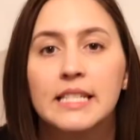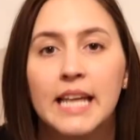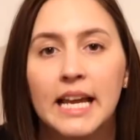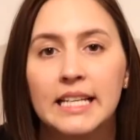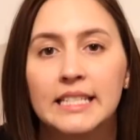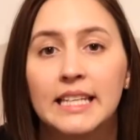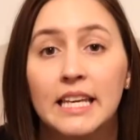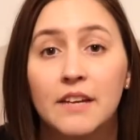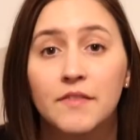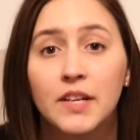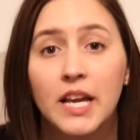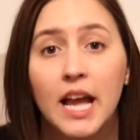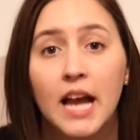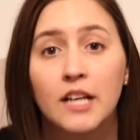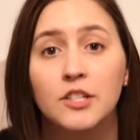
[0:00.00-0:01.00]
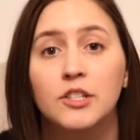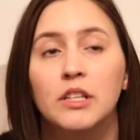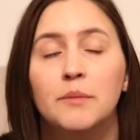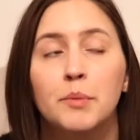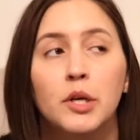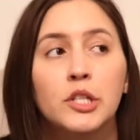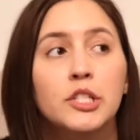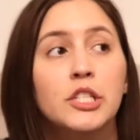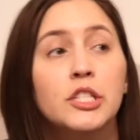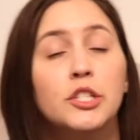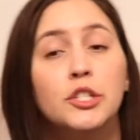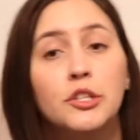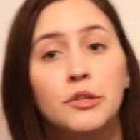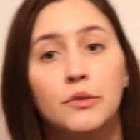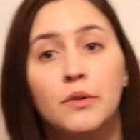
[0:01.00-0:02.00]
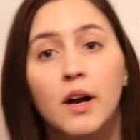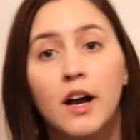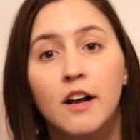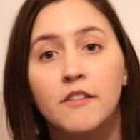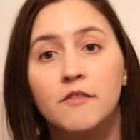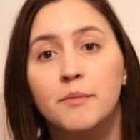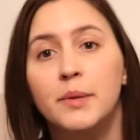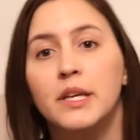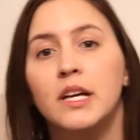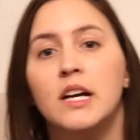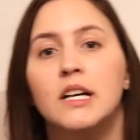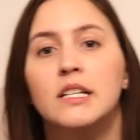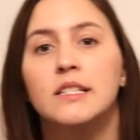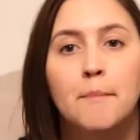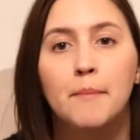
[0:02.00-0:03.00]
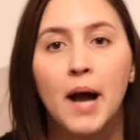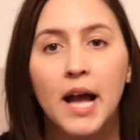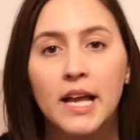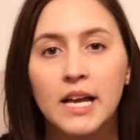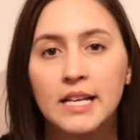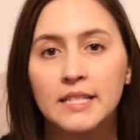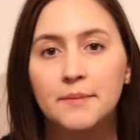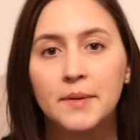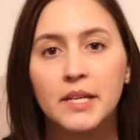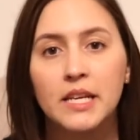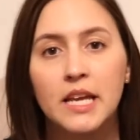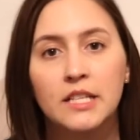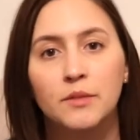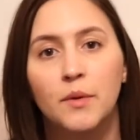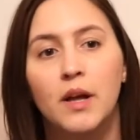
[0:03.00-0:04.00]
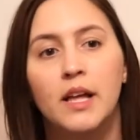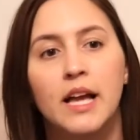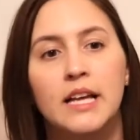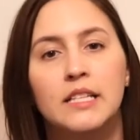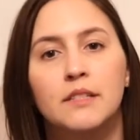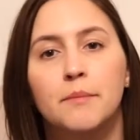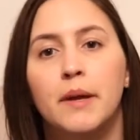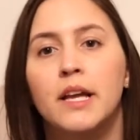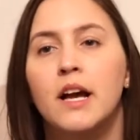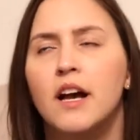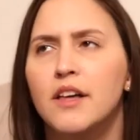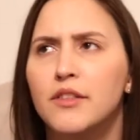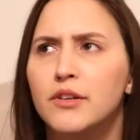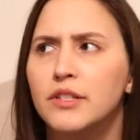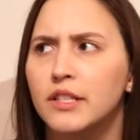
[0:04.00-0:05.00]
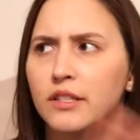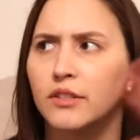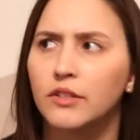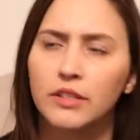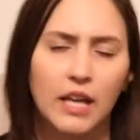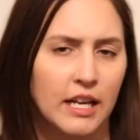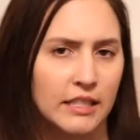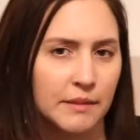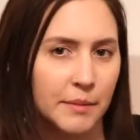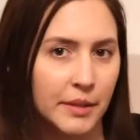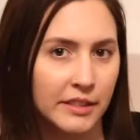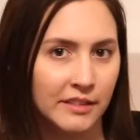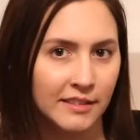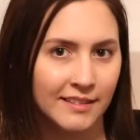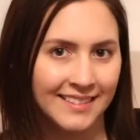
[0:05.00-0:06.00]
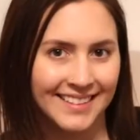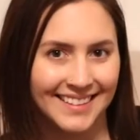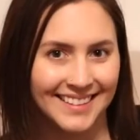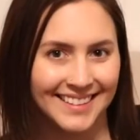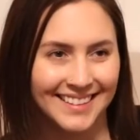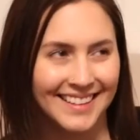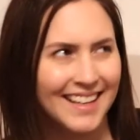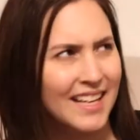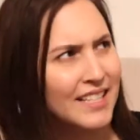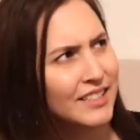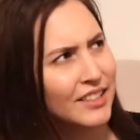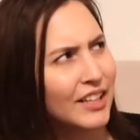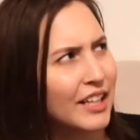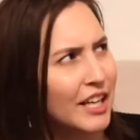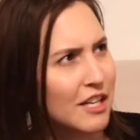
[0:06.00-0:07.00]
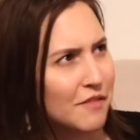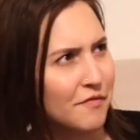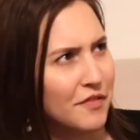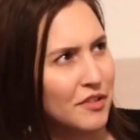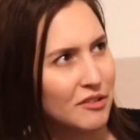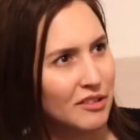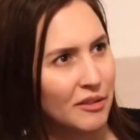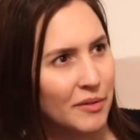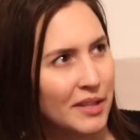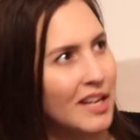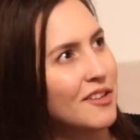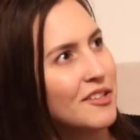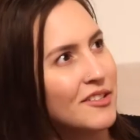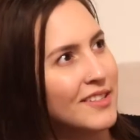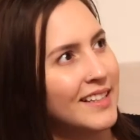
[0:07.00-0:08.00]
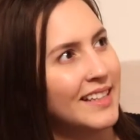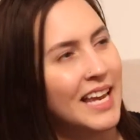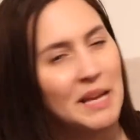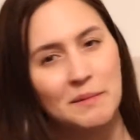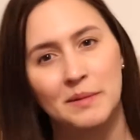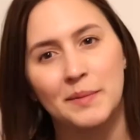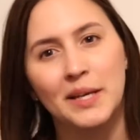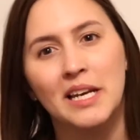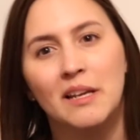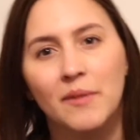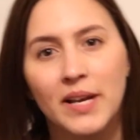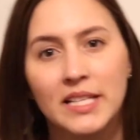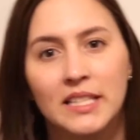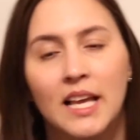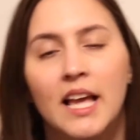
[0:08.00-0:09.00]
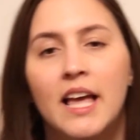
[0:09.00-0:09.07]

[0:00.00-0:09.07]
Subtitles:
next gift I actually purchased 2 of because my husband, as well as my other sister's husband, it's gonna get confusing without using names, but anyways,